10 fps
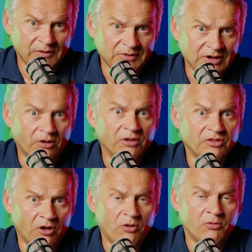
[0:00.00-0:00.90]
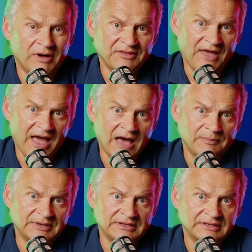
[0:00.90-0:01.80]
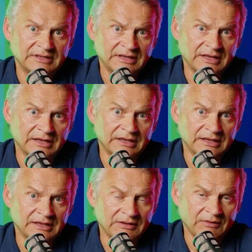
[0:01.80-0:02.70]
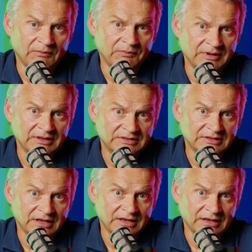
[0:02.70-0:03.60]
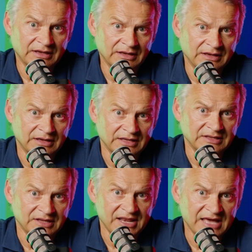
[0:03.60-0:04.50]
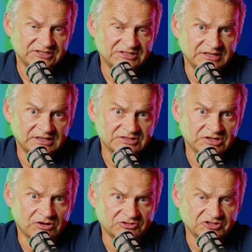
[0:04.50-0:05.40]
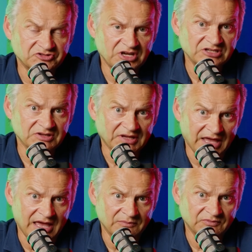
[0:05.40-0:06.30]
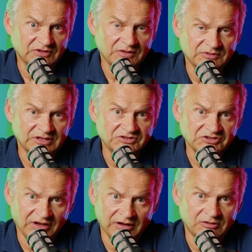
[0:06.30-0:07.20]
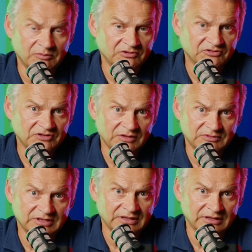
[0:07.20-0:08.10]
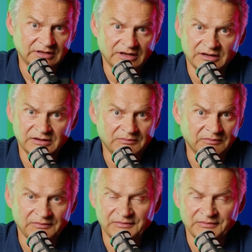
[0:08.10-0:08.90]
we all know what happened uh, with uh, uh, in the Nazis concentration camps, something terrible, something um,